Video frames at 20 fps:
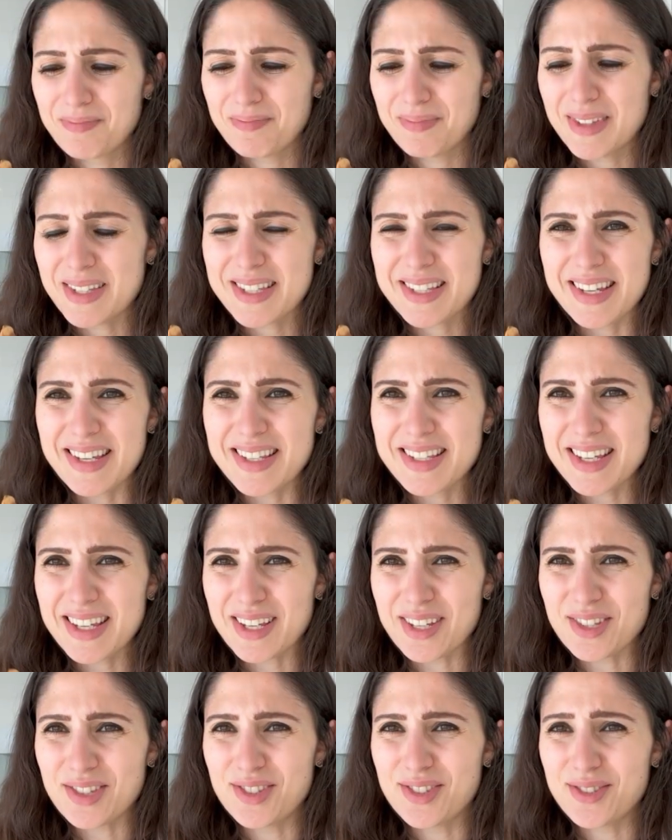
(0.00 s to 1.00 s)
This tastes like
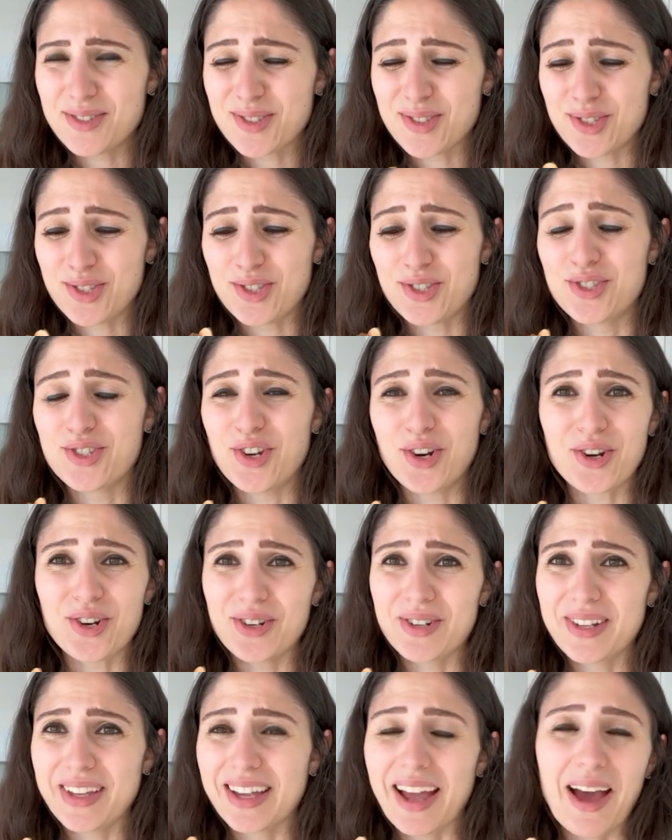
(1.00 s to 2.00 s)

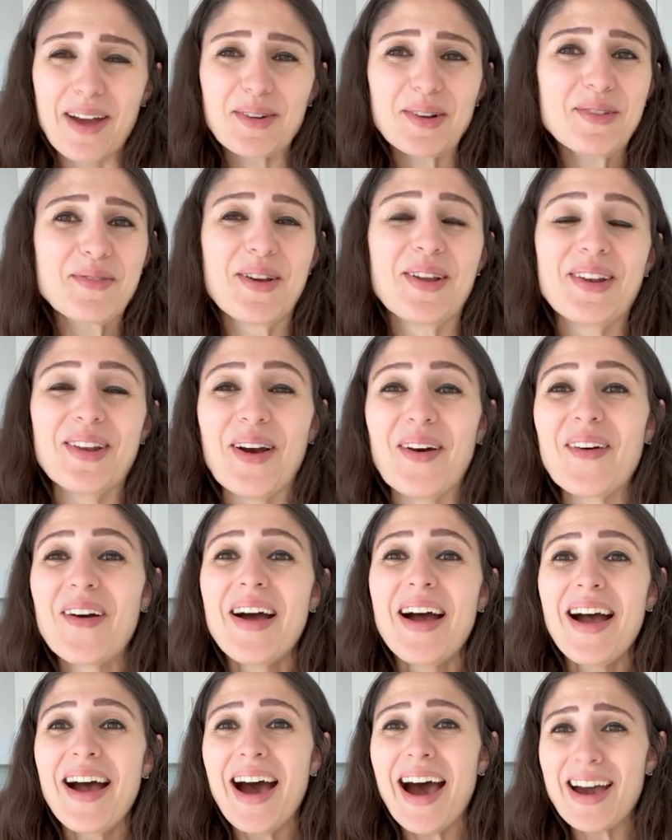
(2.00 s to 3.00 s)
dirt. Like, I don't even know.
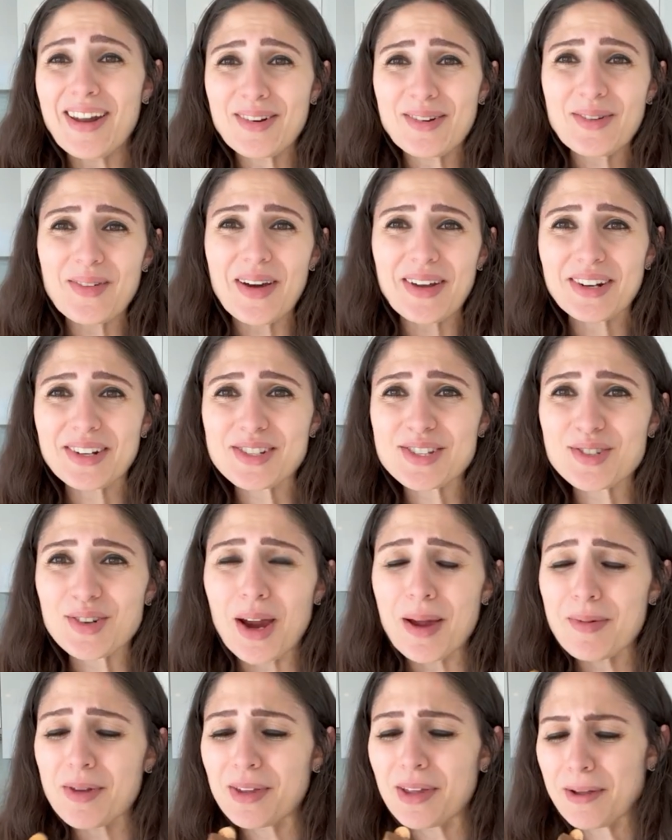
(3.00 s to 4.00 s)
I don't know how to
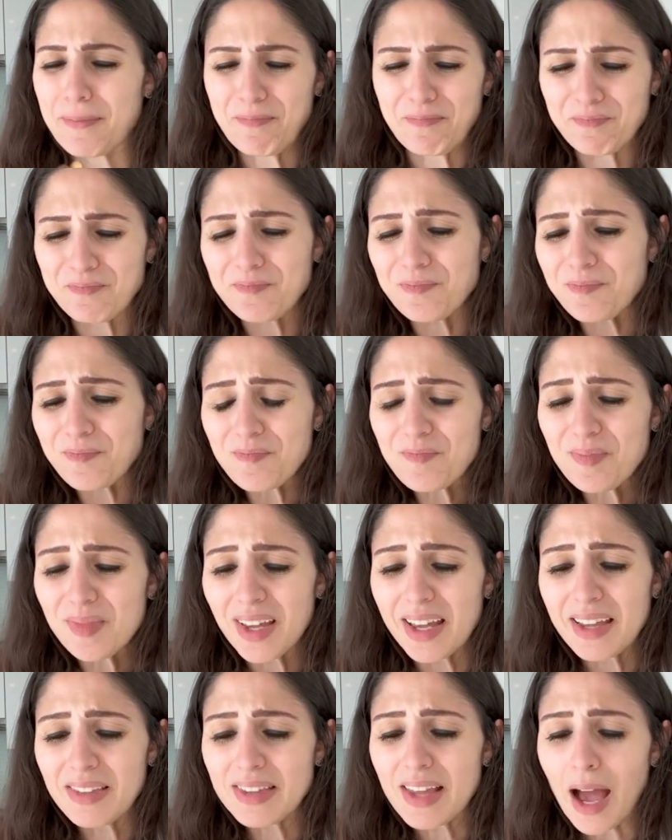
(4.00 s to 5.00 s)
describe it. Like,
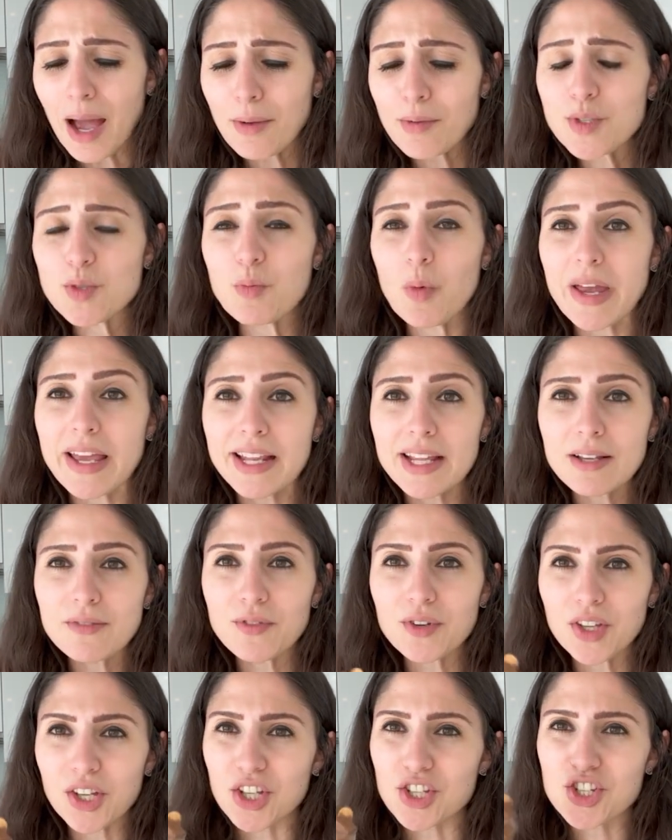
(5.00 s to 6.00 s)
I was waiting
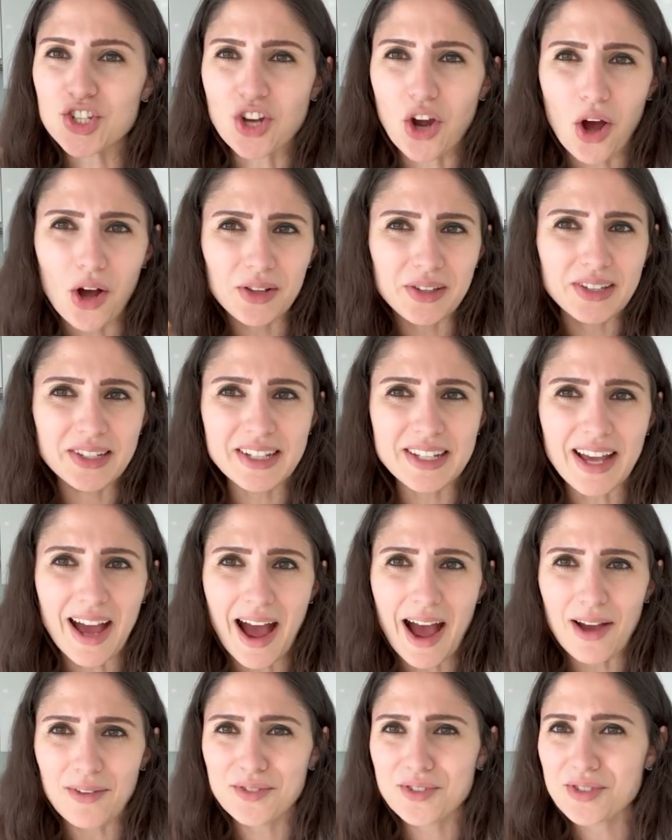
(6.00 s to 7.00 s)
for like a chocolatey
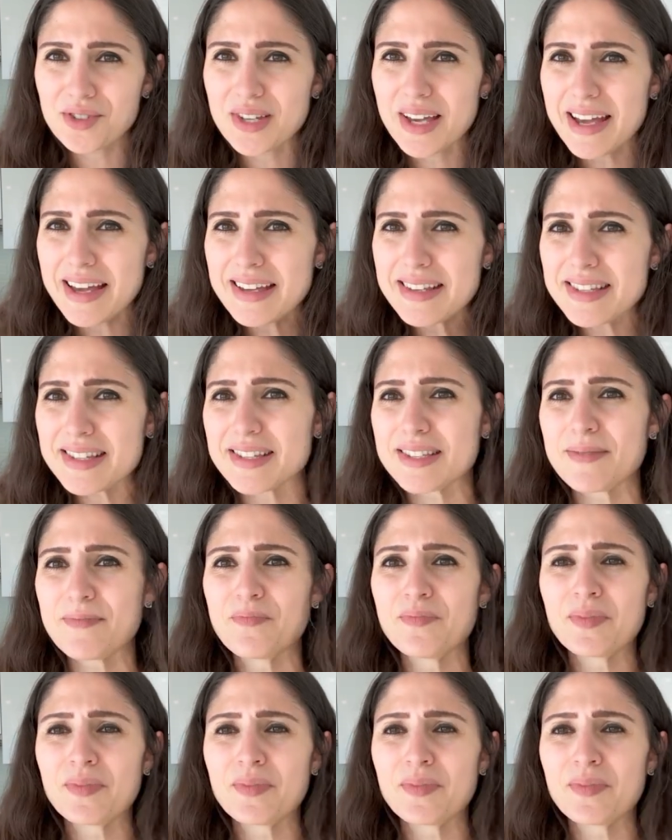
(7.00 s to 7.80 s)
aftertaste,